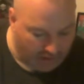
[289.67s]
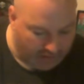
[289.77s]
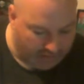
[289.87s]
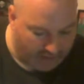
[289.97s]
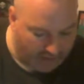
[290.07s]

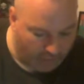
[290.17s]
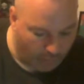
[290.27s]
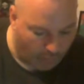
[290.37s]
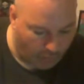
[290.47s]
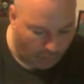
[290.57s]
there
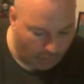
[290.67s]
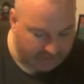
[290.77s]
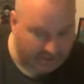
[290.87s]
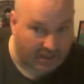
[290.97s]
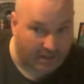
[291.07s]

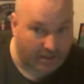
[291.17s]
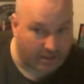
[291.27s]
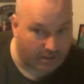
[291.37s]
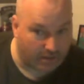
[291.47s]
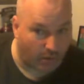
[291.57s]
was
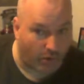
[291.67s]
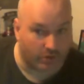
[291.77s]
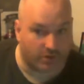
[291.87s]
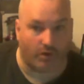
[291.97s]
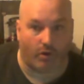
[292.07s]
a
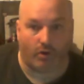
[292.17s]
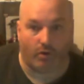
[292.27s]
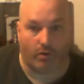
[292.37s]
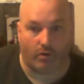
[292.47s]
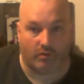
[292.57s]
lot
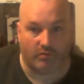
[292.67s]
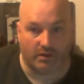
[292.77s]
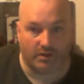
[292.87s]
of